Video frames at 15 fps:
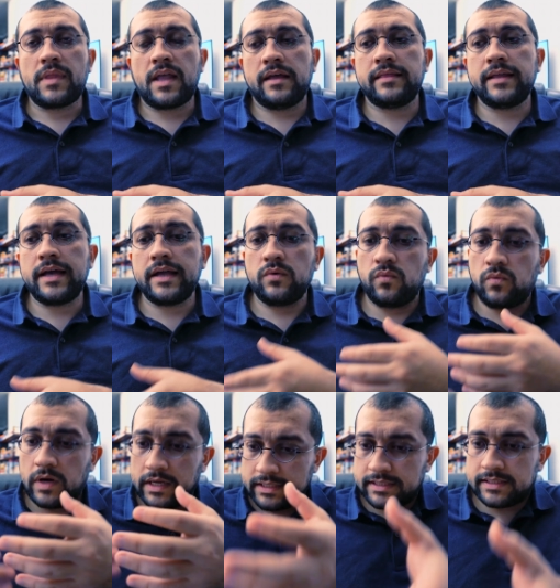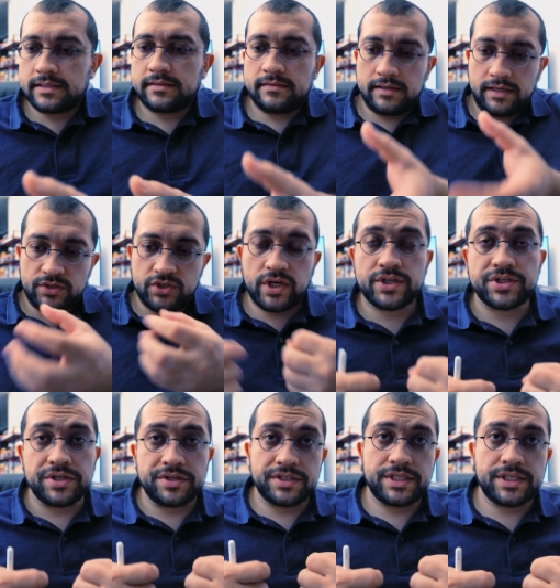And then once the
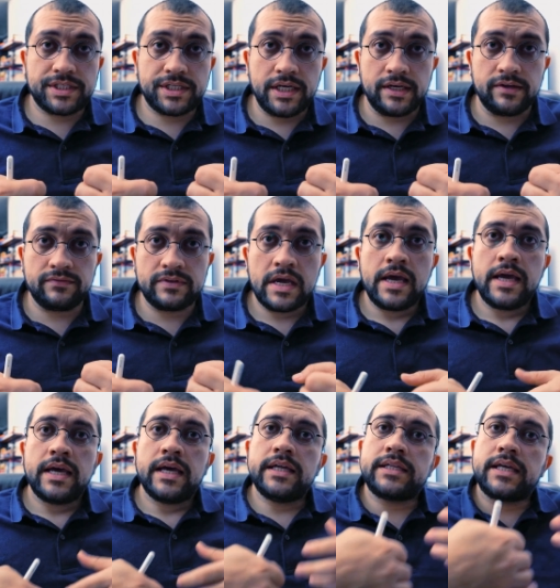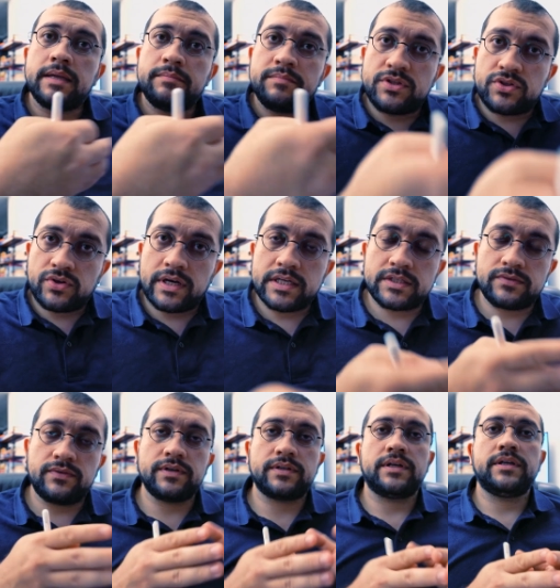injection is received, it can be
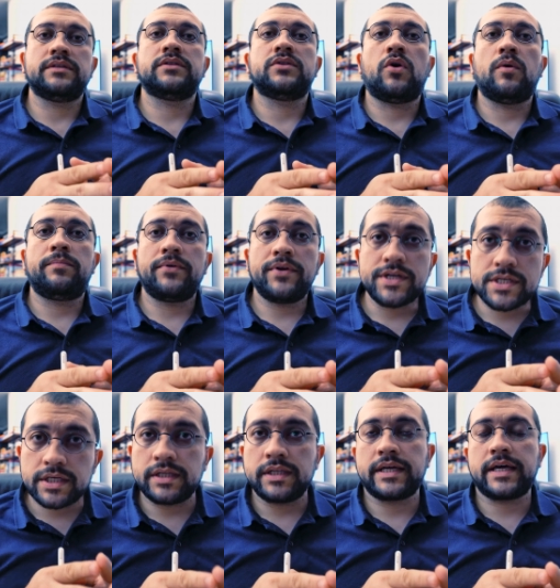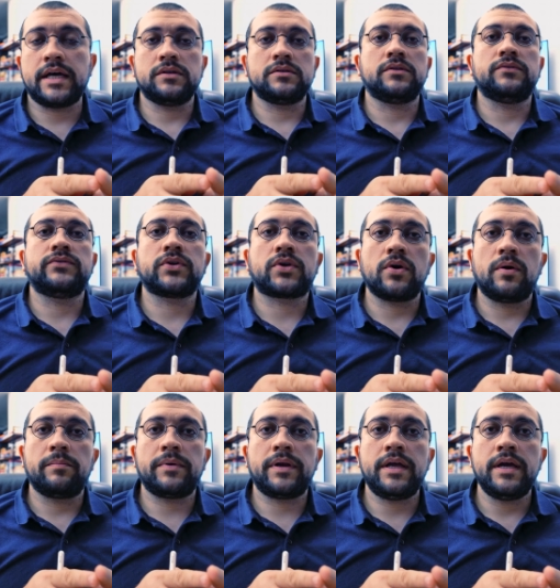transferred into the operational account of the
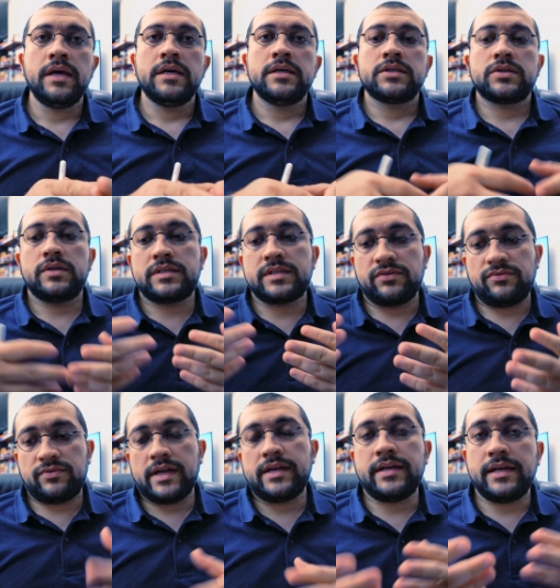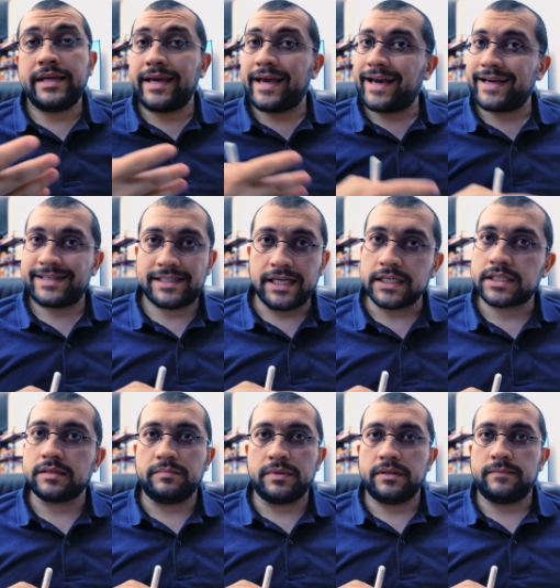company. So it's readily
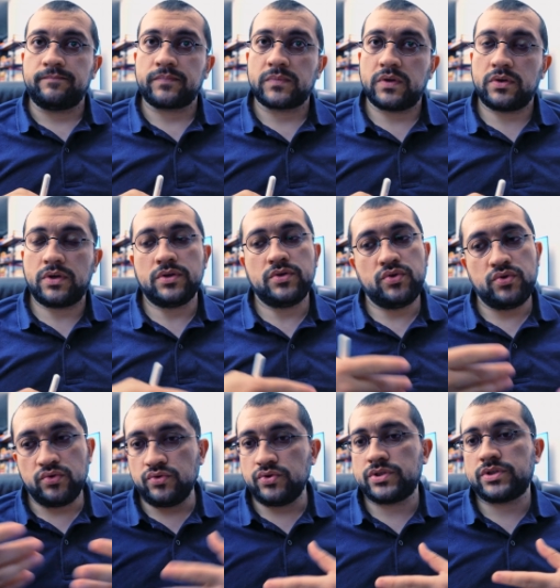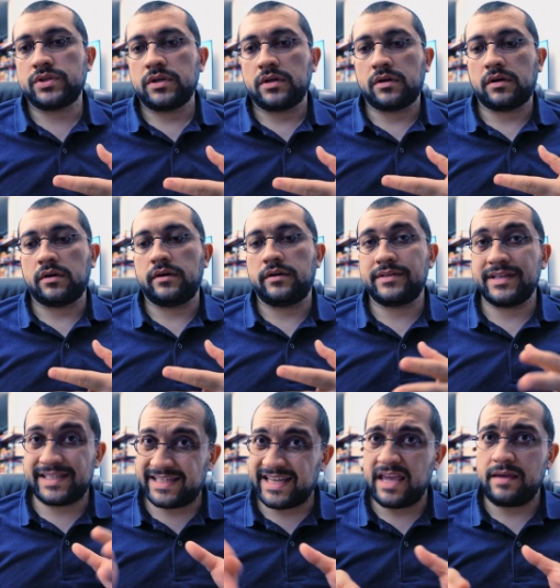accessible. You can use the
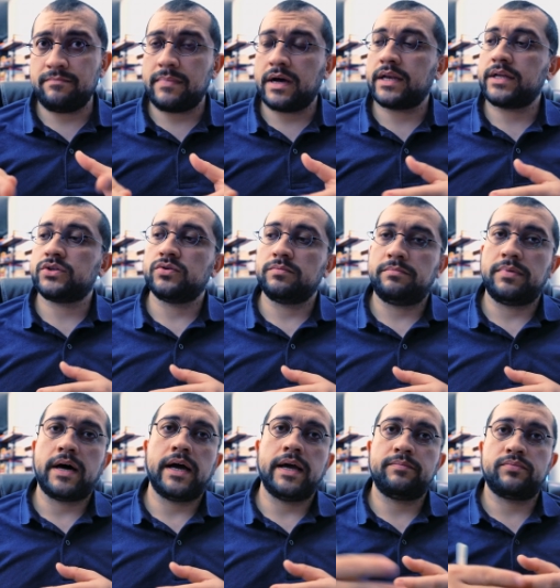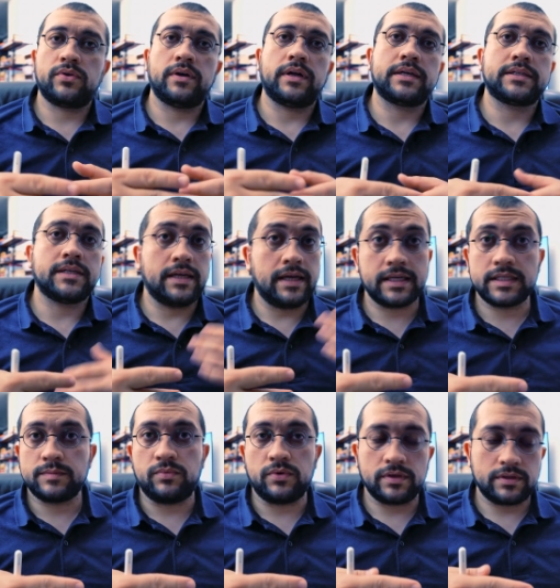same money to buy products and
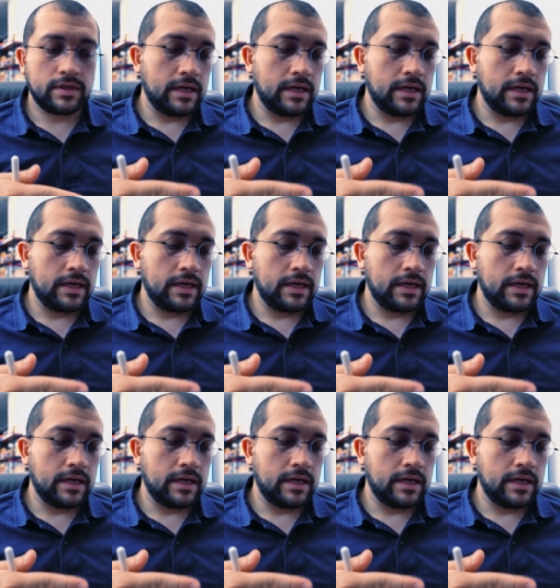export.